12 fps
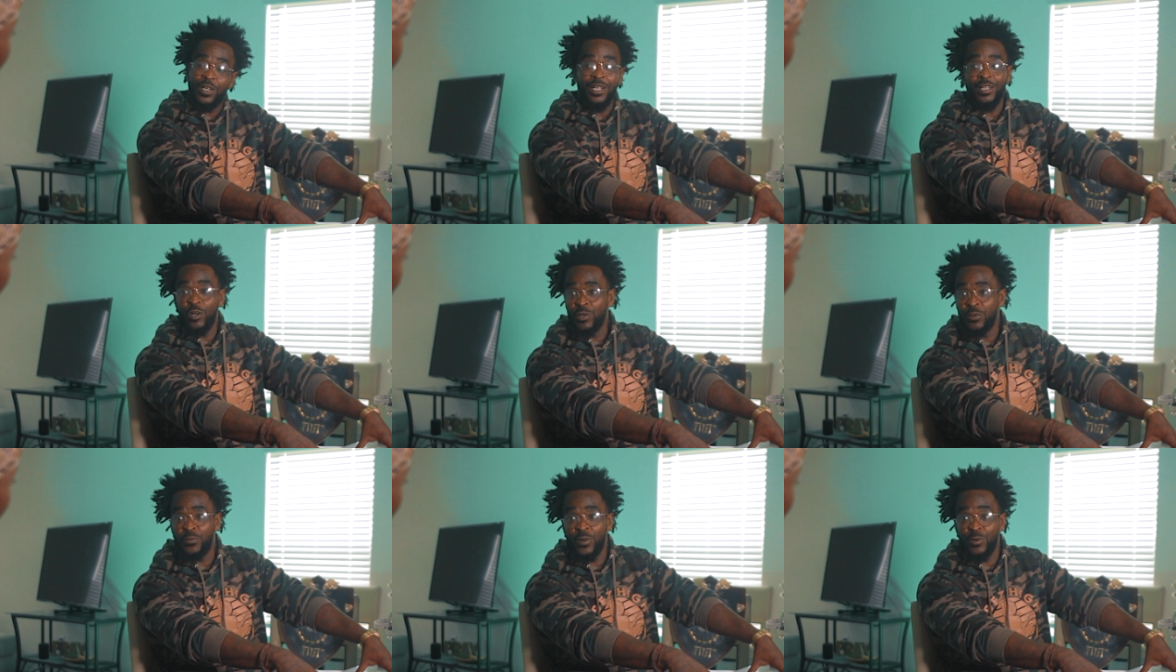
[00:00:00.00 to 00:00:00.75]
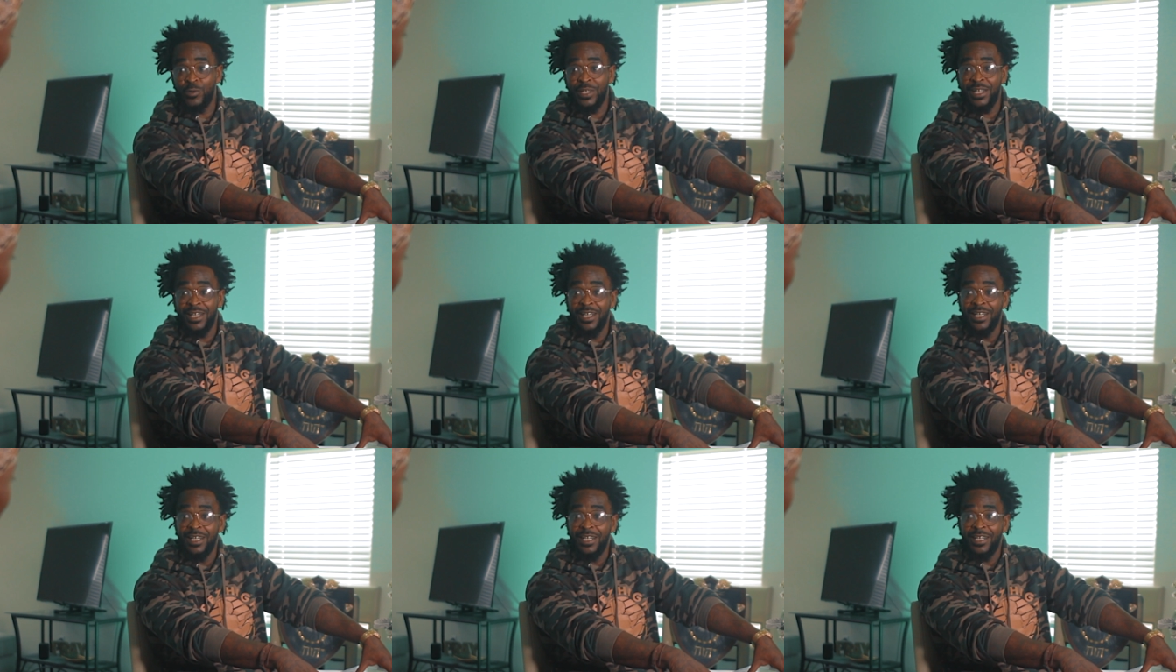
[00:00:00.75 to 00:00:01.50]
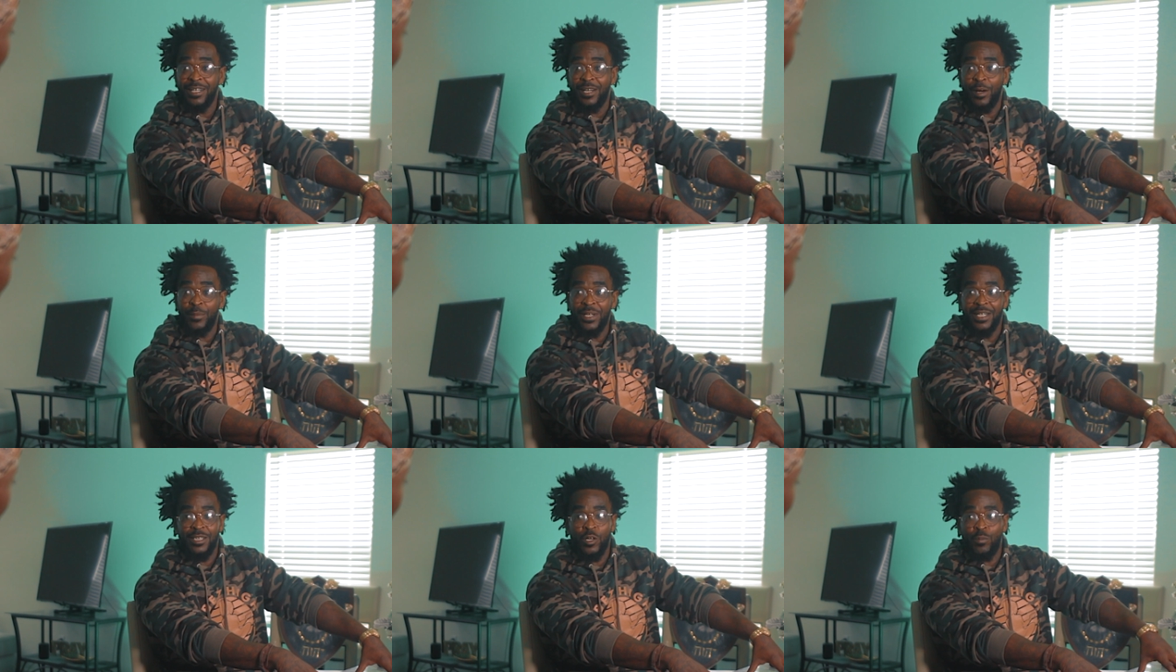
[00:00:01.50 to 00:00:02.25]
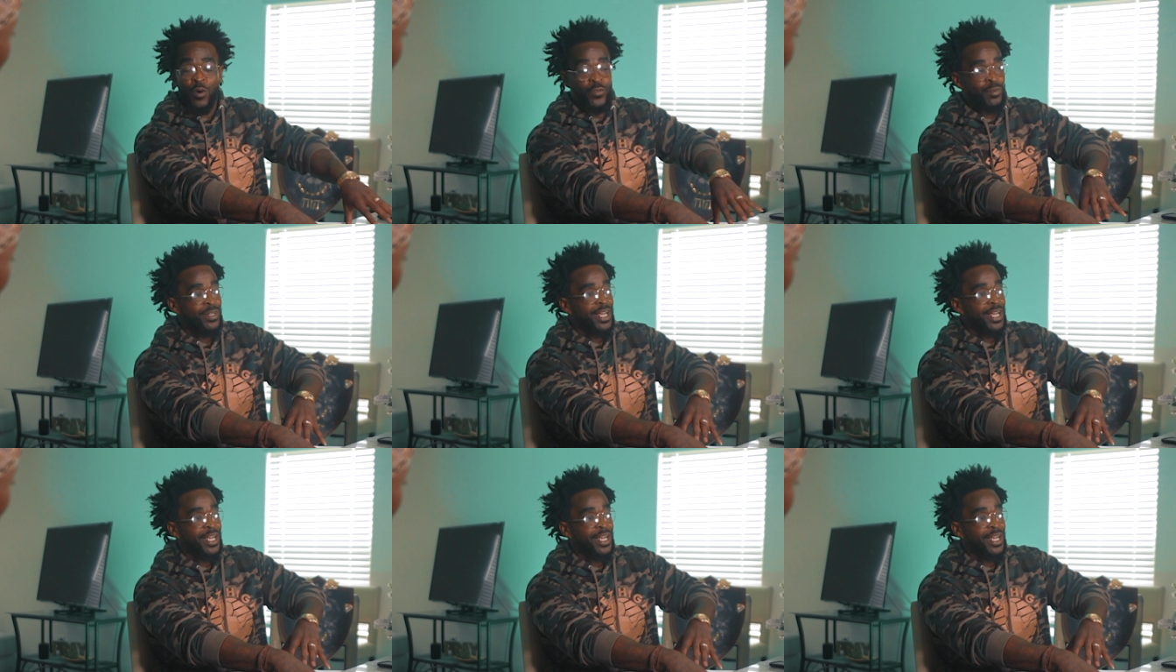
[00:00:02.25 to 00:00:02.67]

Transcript: one, you know, he folded. You know what I mean? So both